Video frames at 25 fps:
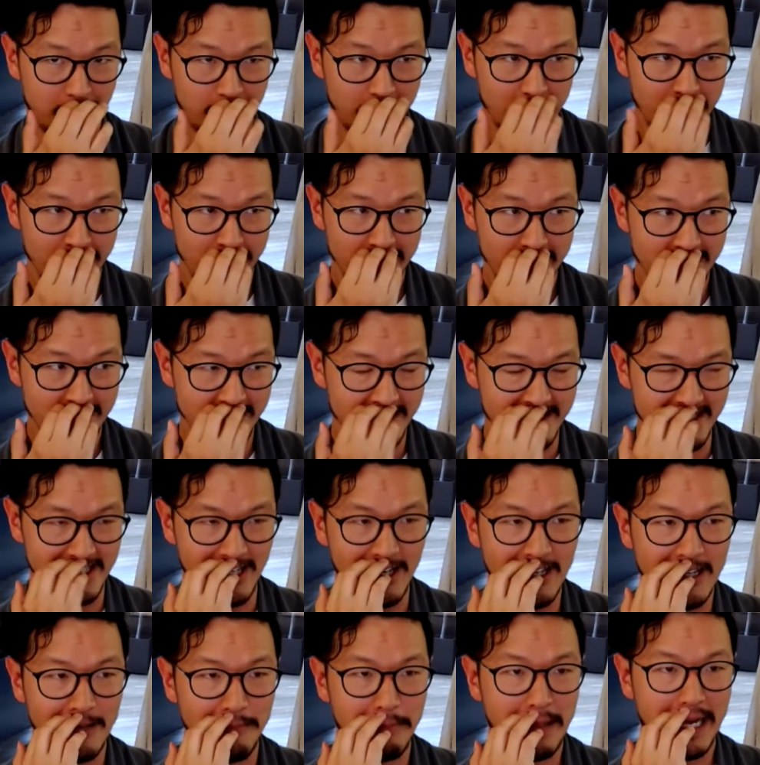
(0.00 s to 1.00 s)
Period is
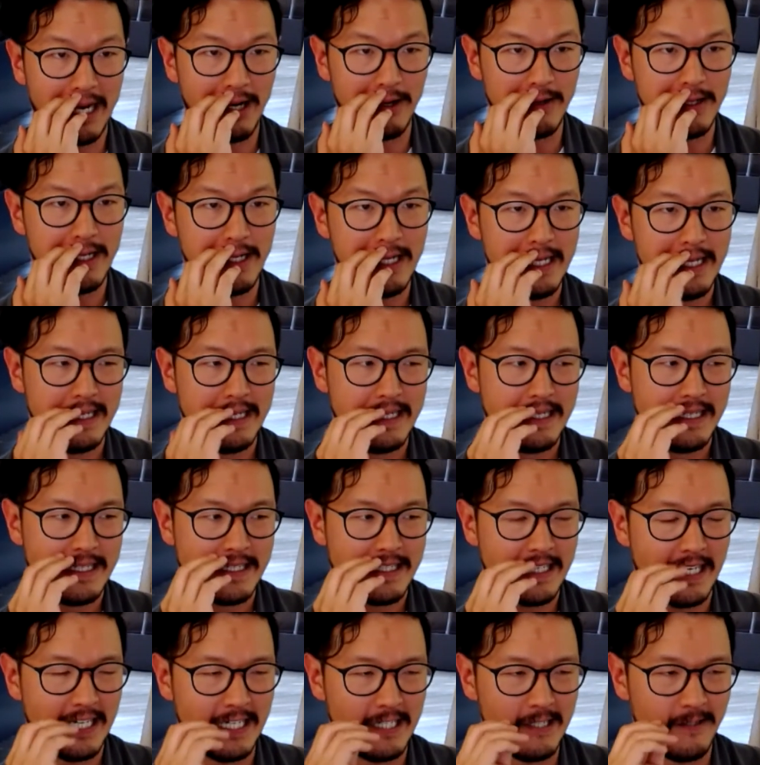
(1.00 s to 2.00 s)
all about
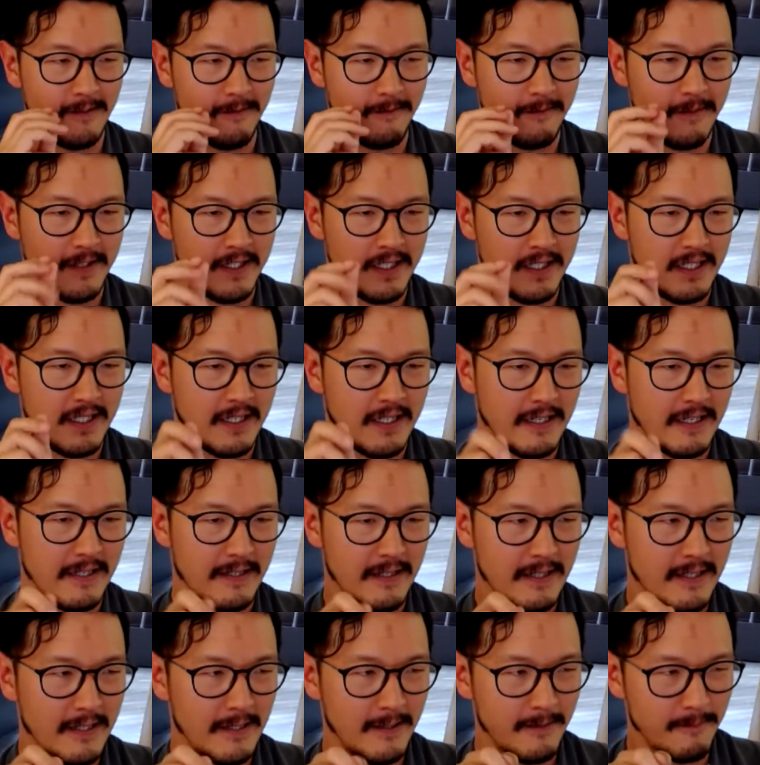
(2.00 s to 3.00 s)
kind of
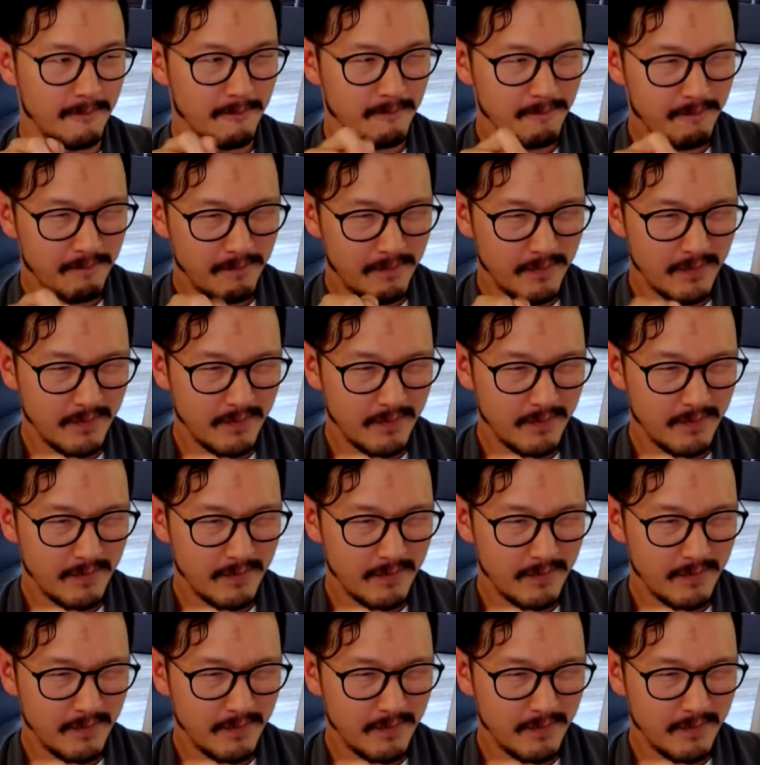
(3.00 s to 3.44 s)
um,